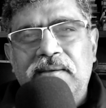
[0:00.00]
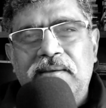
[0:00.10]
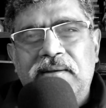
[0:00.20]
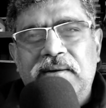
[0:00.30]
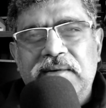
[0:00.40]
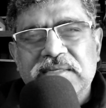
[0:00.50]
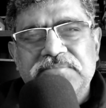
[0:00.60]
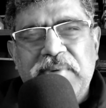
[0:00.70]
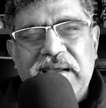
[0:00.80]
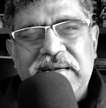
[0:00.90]
Does
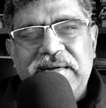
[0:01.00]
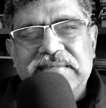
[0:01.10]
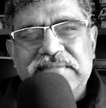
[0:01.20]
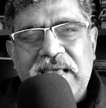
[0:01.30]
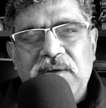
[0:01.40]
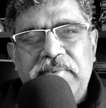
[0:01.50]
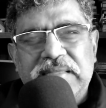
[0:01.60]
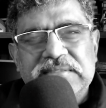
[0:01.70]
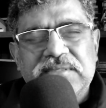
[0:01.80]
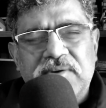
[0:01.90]
bigoted psychopath
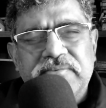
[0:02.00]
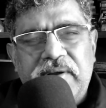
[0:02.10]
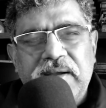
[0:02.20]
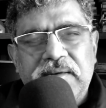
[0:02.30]
sound right?